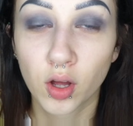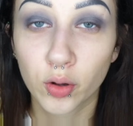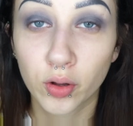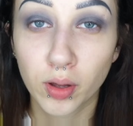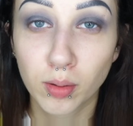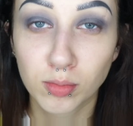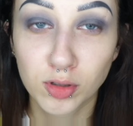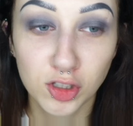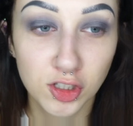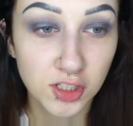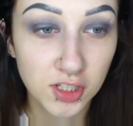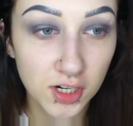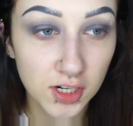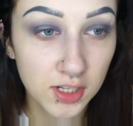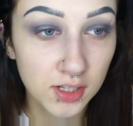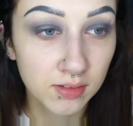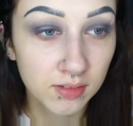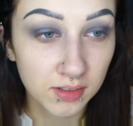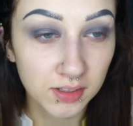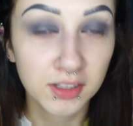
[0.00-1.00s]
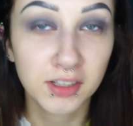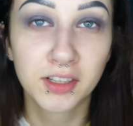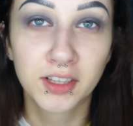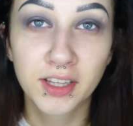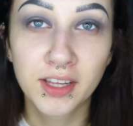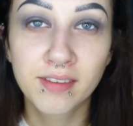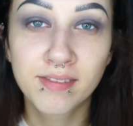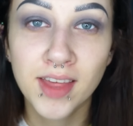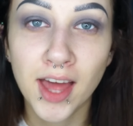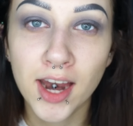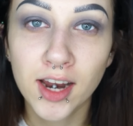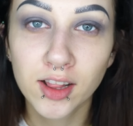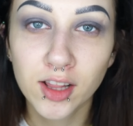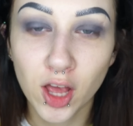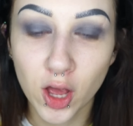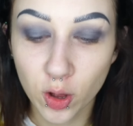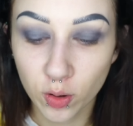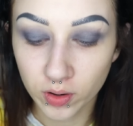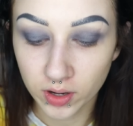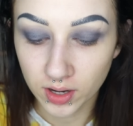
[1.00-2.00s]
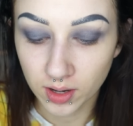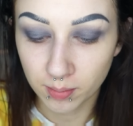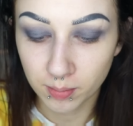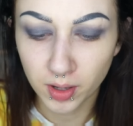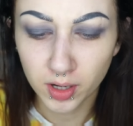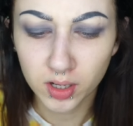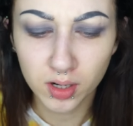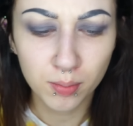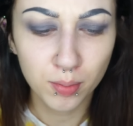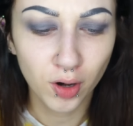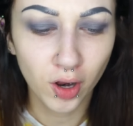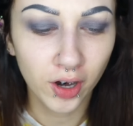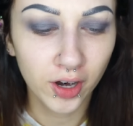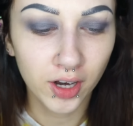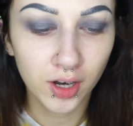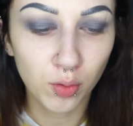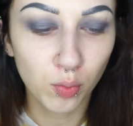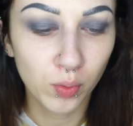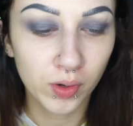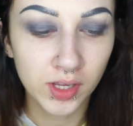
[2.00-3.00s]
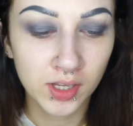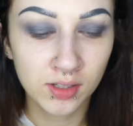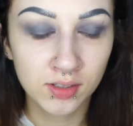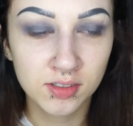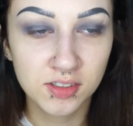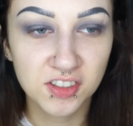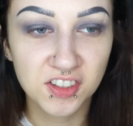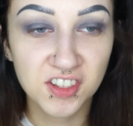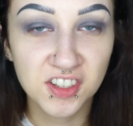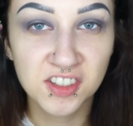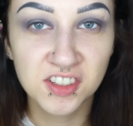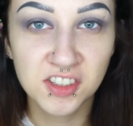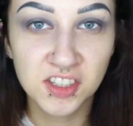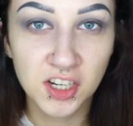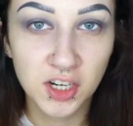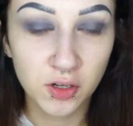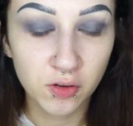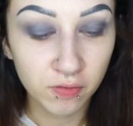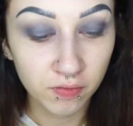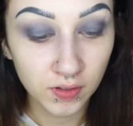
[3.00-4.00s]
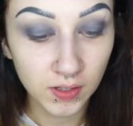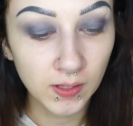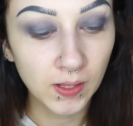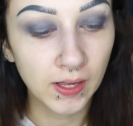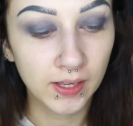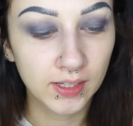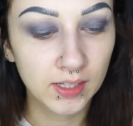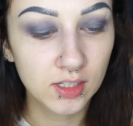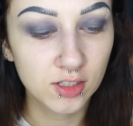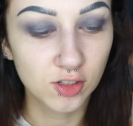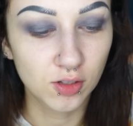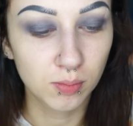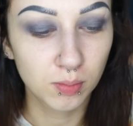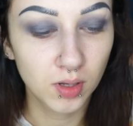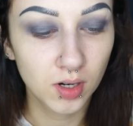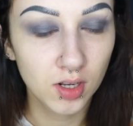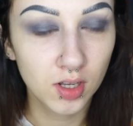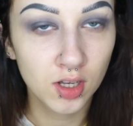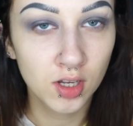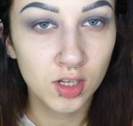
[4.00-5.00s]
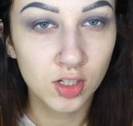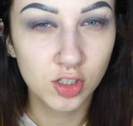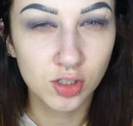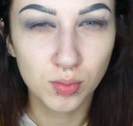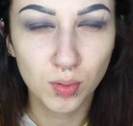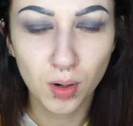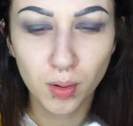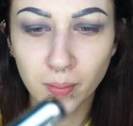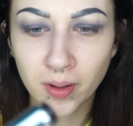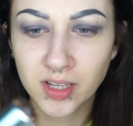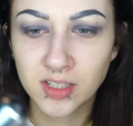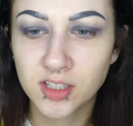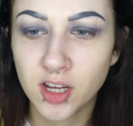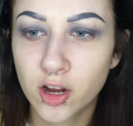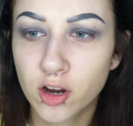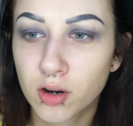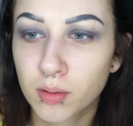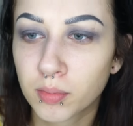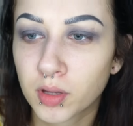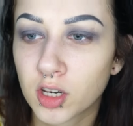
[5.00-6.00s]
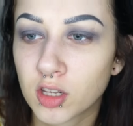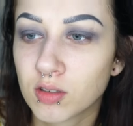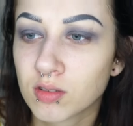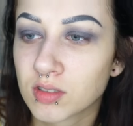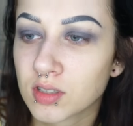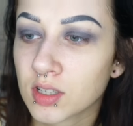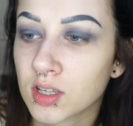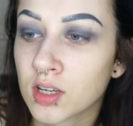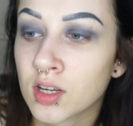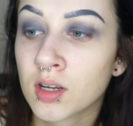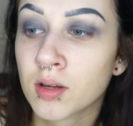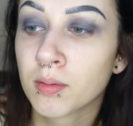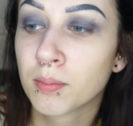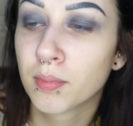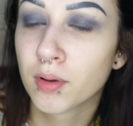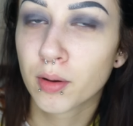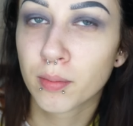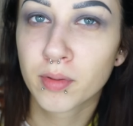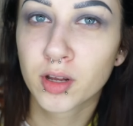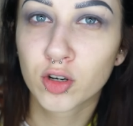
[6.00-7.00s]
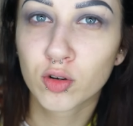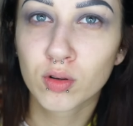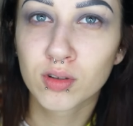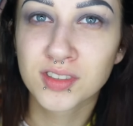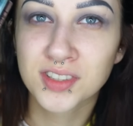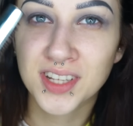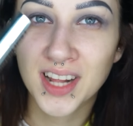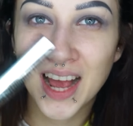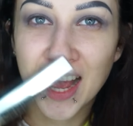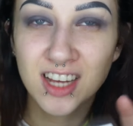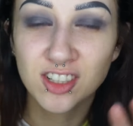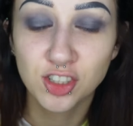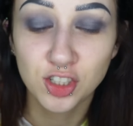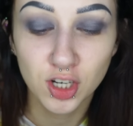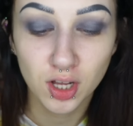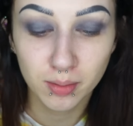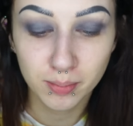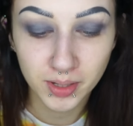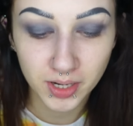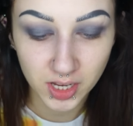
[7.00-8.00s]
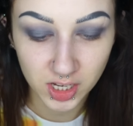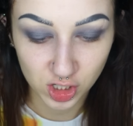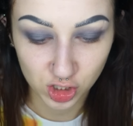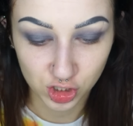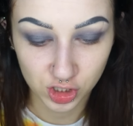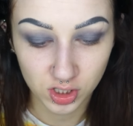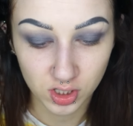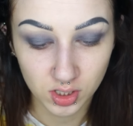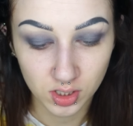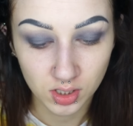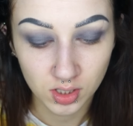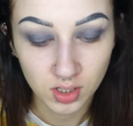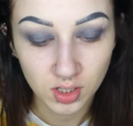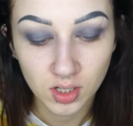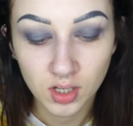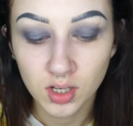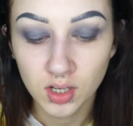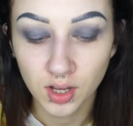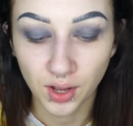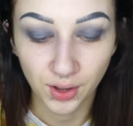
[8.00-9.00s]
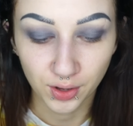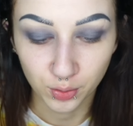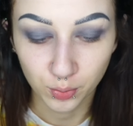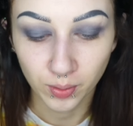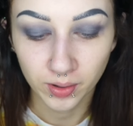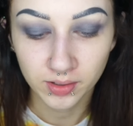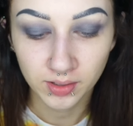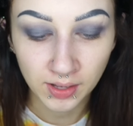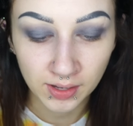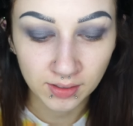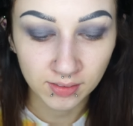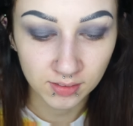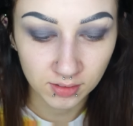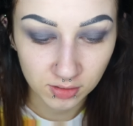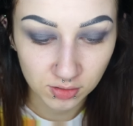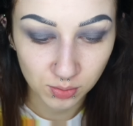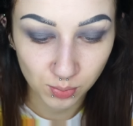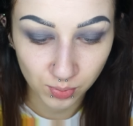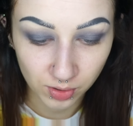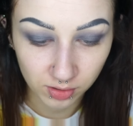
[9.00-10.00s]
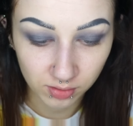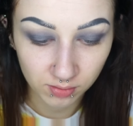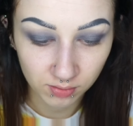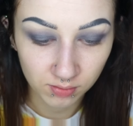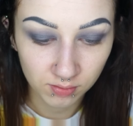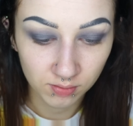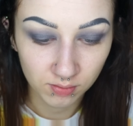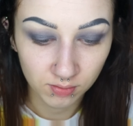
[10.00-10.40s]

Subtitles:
Okay, I'm just gonna leave that alone, and I'm not gonna put on any wings because I don't feel like it. So I'm gonna just put on mascara, and I'm gonna use a Bare Minerals Lash Domination. I quite like this one.